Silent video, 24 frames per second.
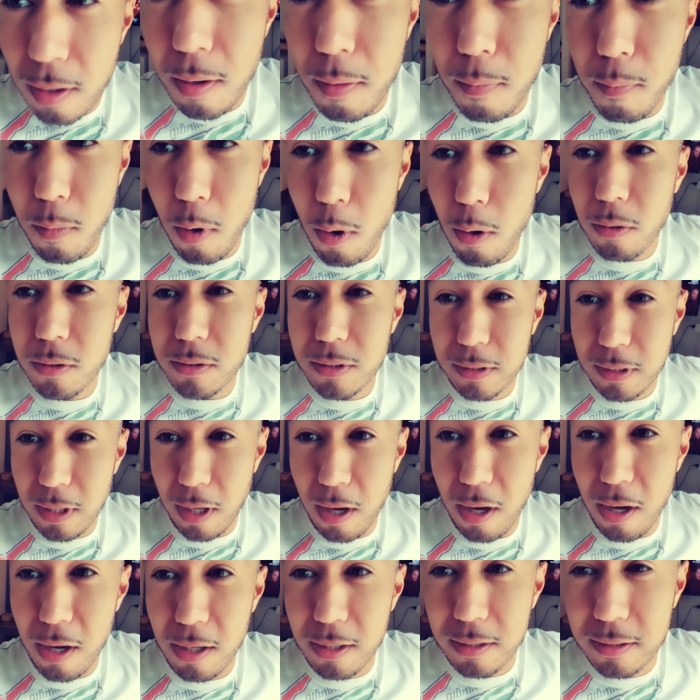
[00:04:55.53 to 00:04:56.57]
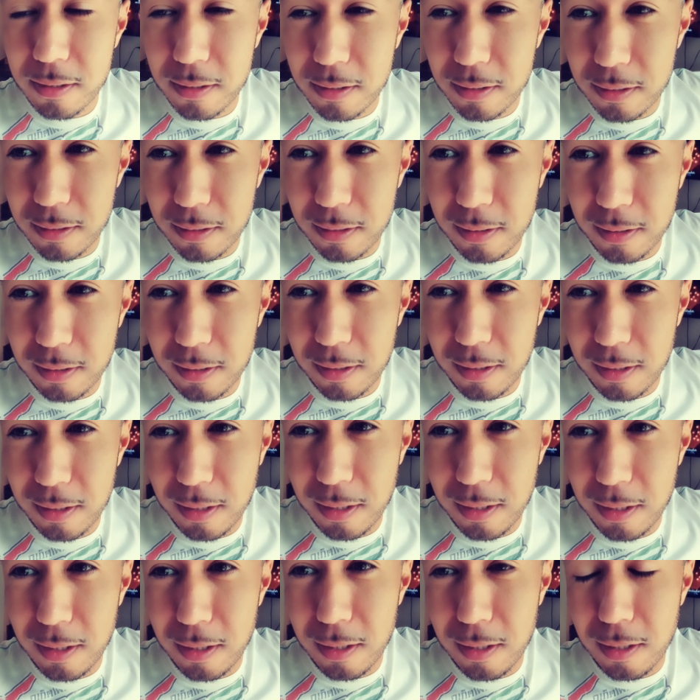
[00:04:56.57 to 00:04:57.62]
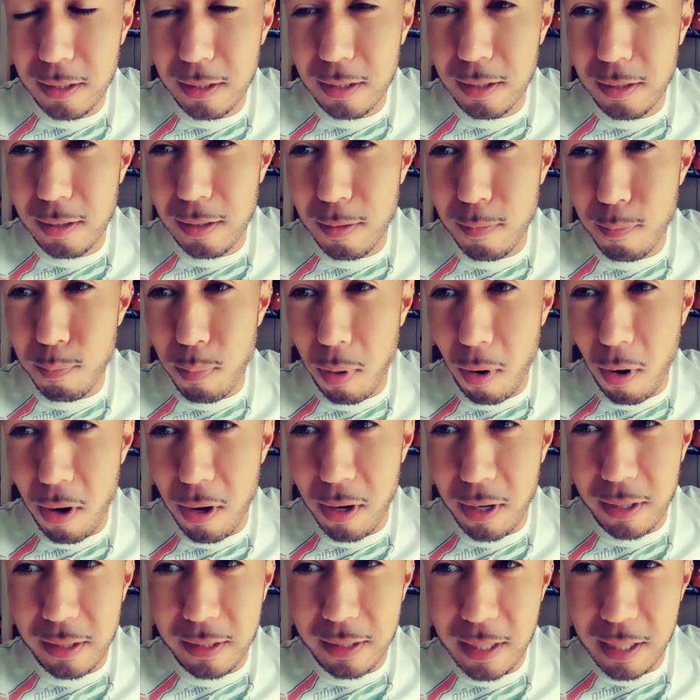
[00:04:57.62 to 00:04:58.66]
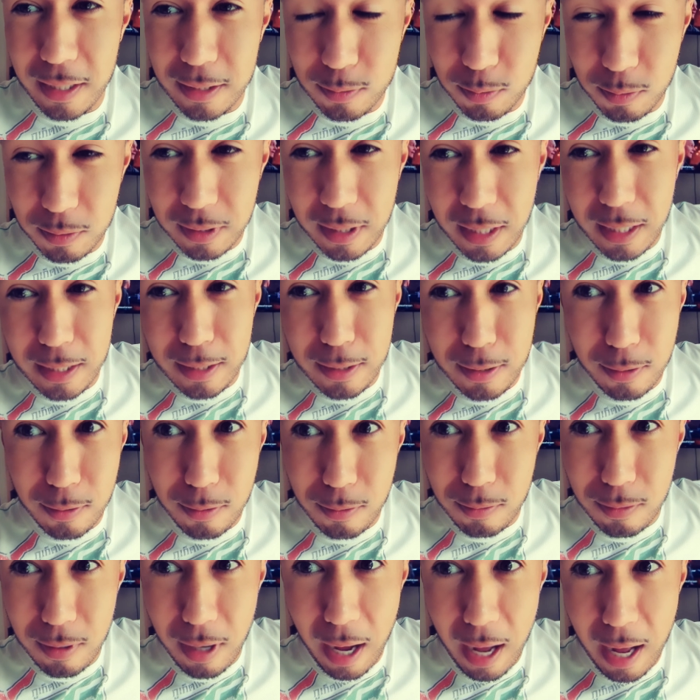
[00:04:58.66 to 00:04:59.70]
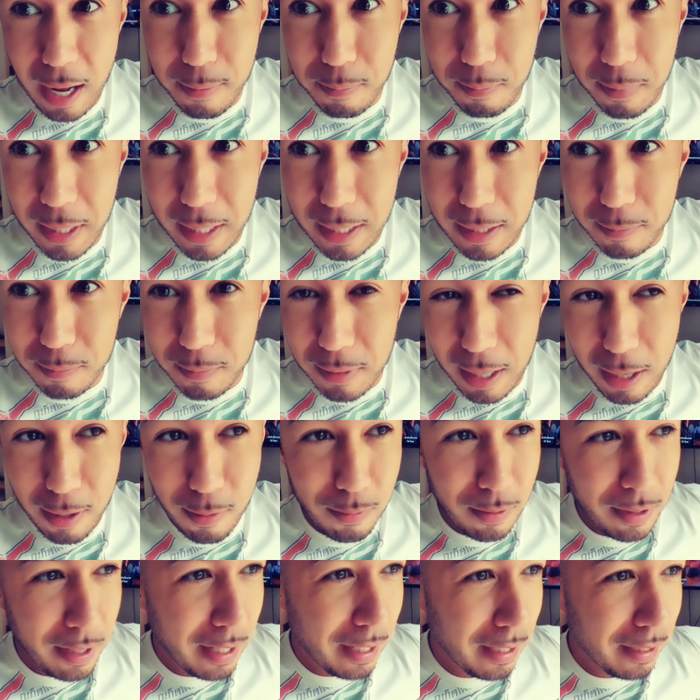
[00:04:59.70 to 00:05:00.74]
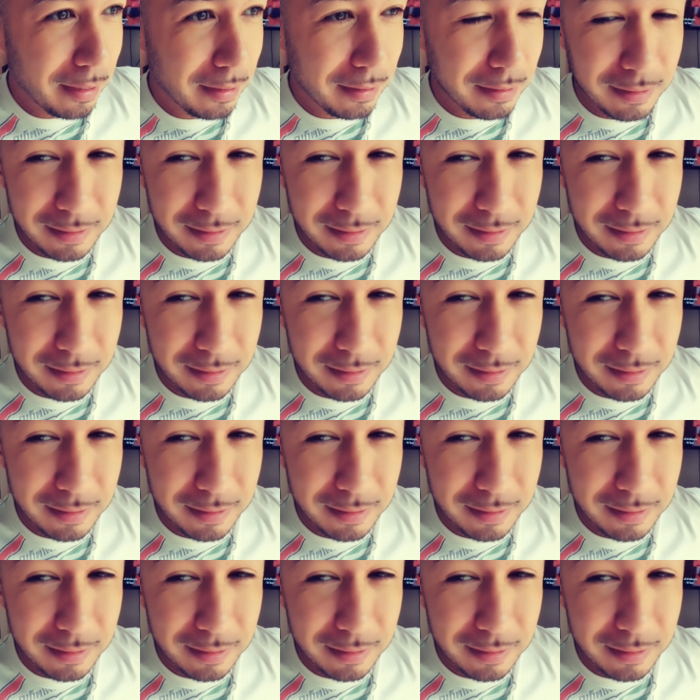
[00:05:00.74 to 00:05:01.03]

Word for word: Most dogs bark. That's what they do. God made them that way.